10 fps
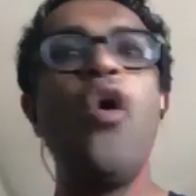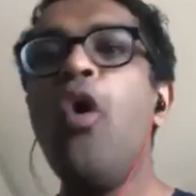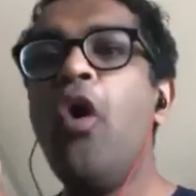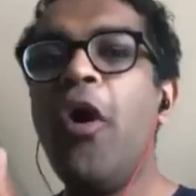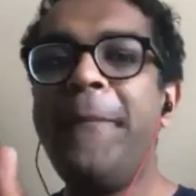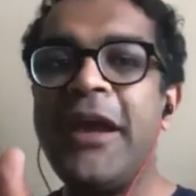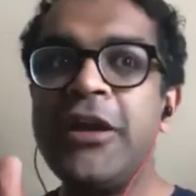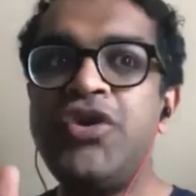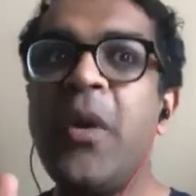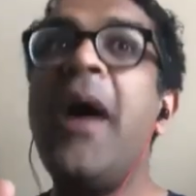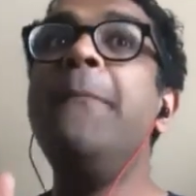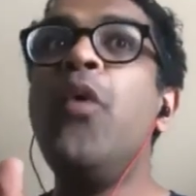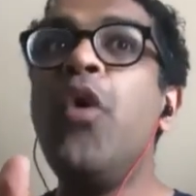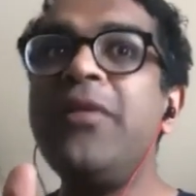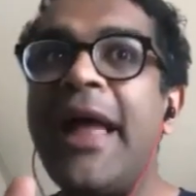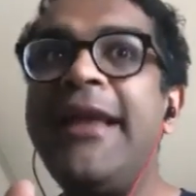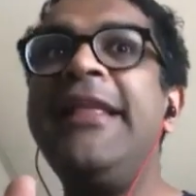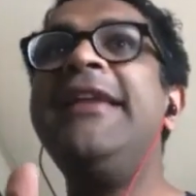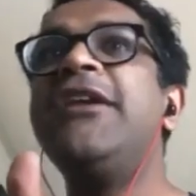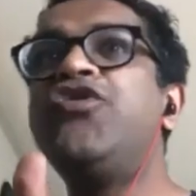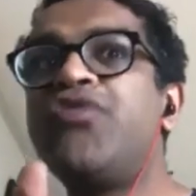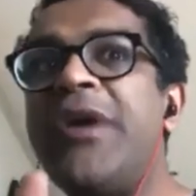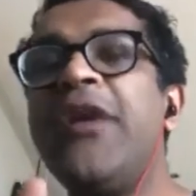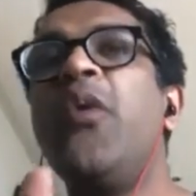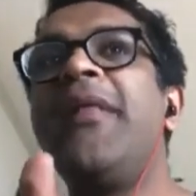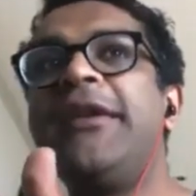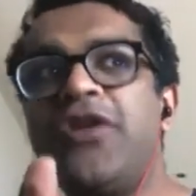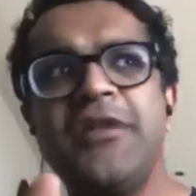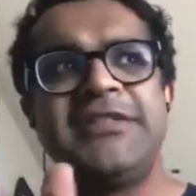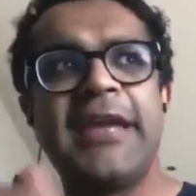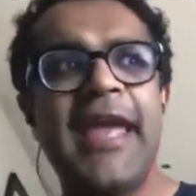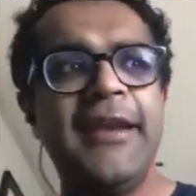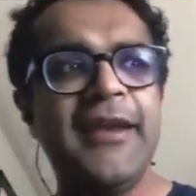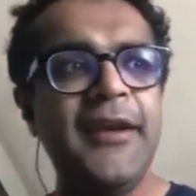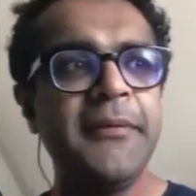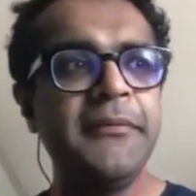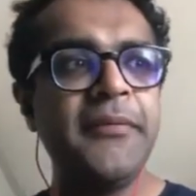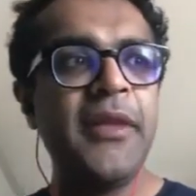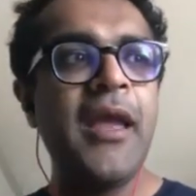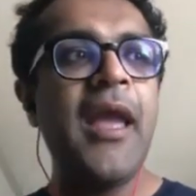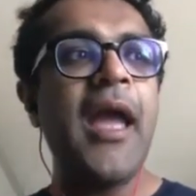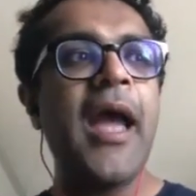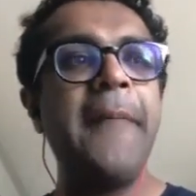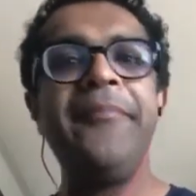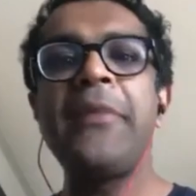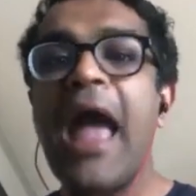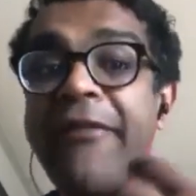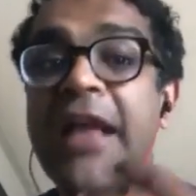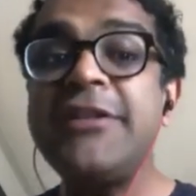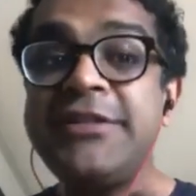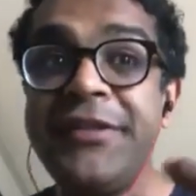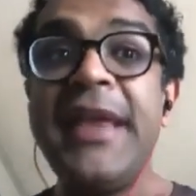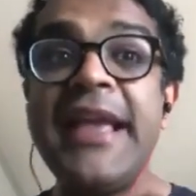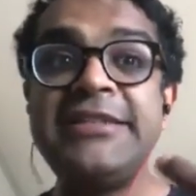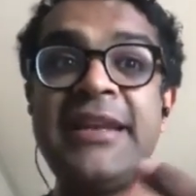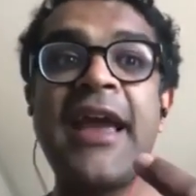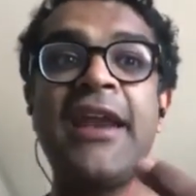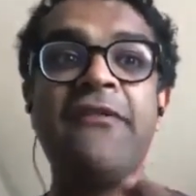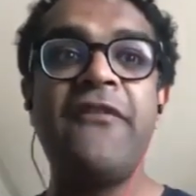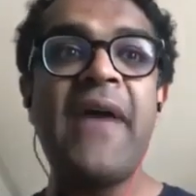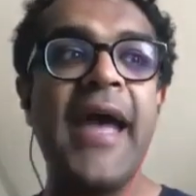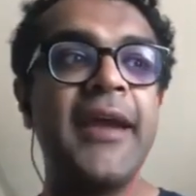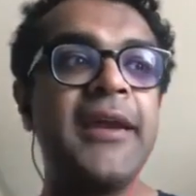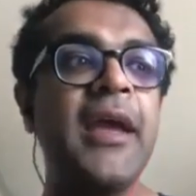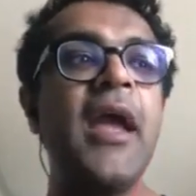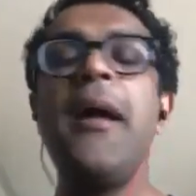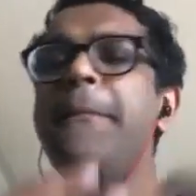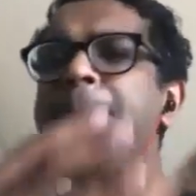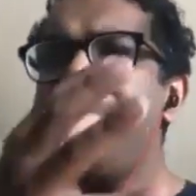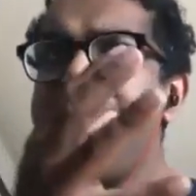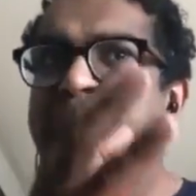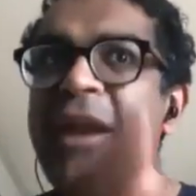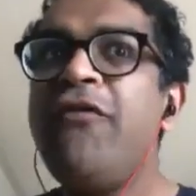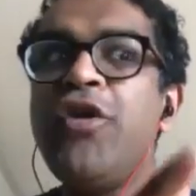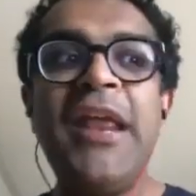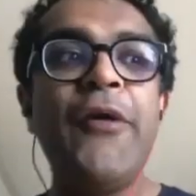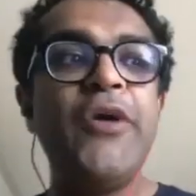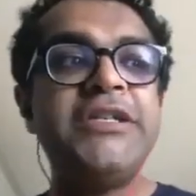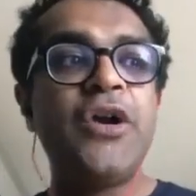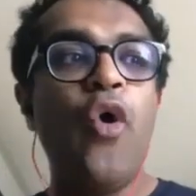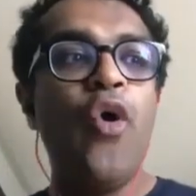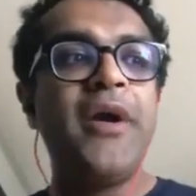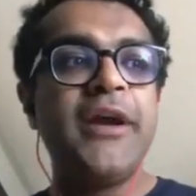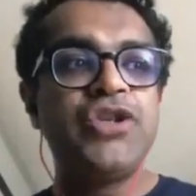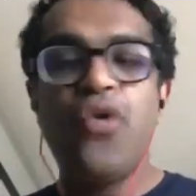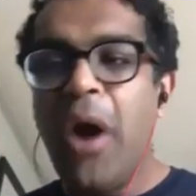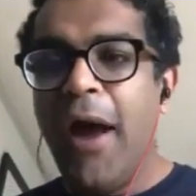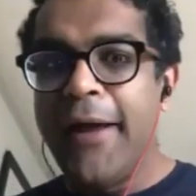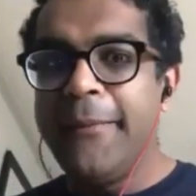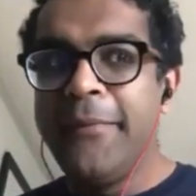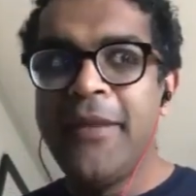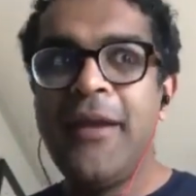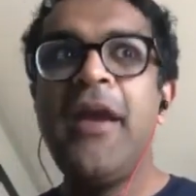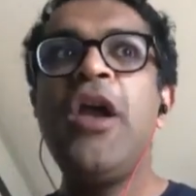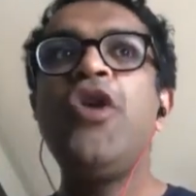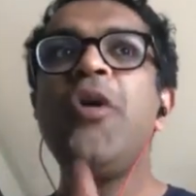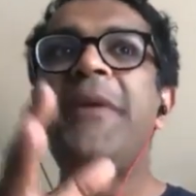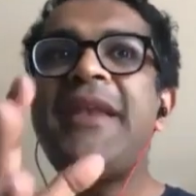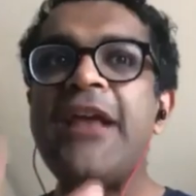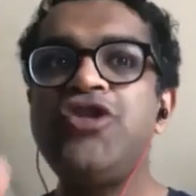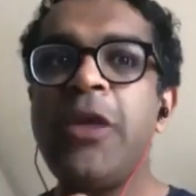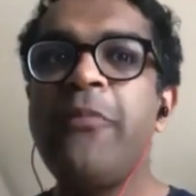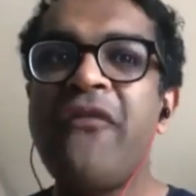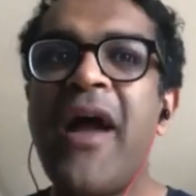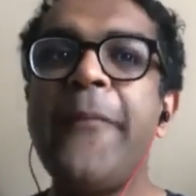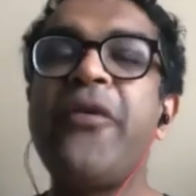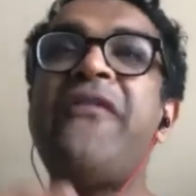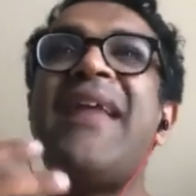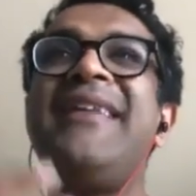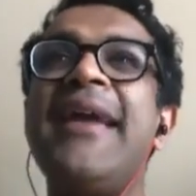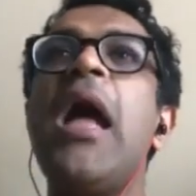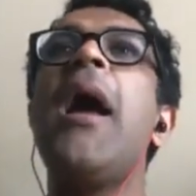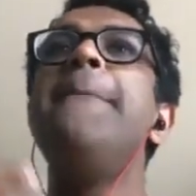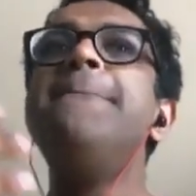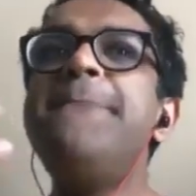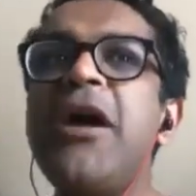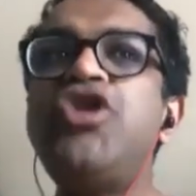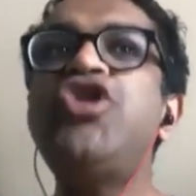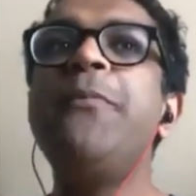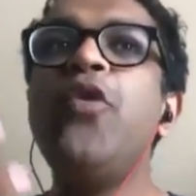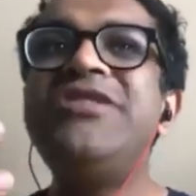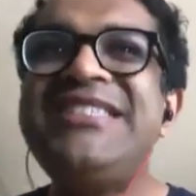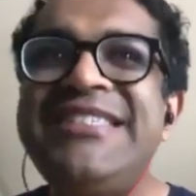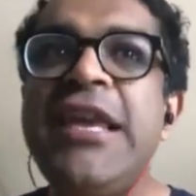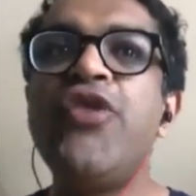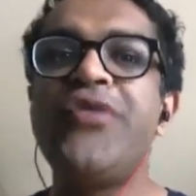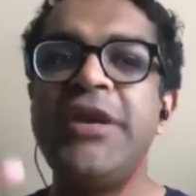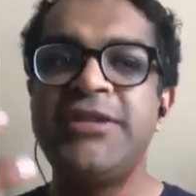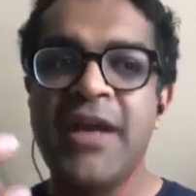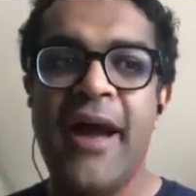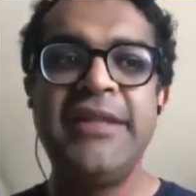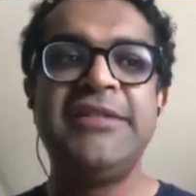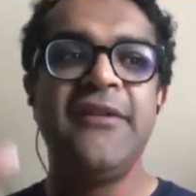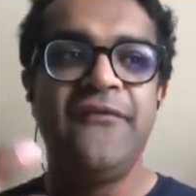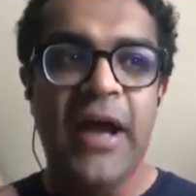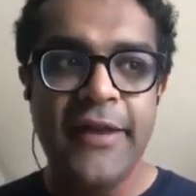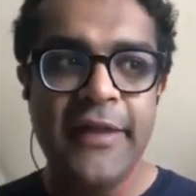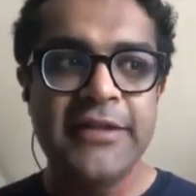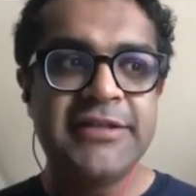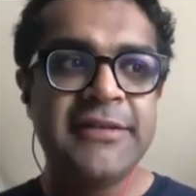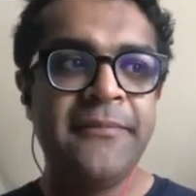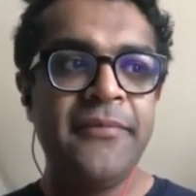or because you are more likely to drink while intoxicated. And that certainly is a negative effect. But if you're decreasing organized crime, you're potentially preventing much more serious kinds of violence.